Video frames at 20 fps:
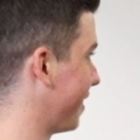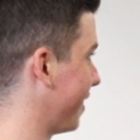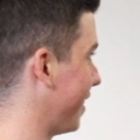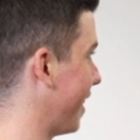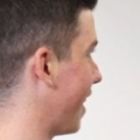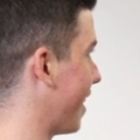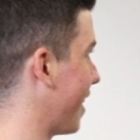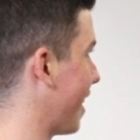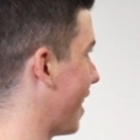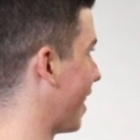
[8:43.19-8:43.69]

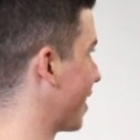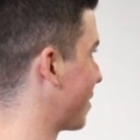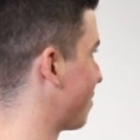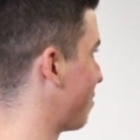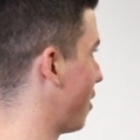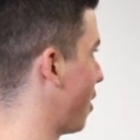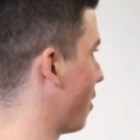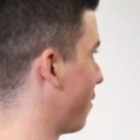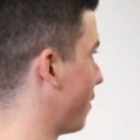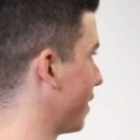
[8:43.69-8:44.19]
Yeah, nah, it's
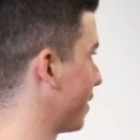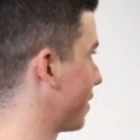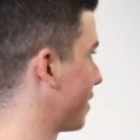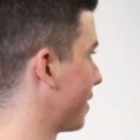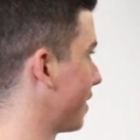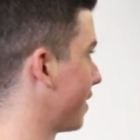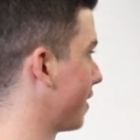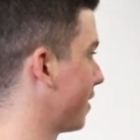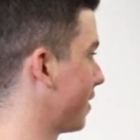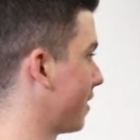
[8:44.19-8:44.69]
perfect.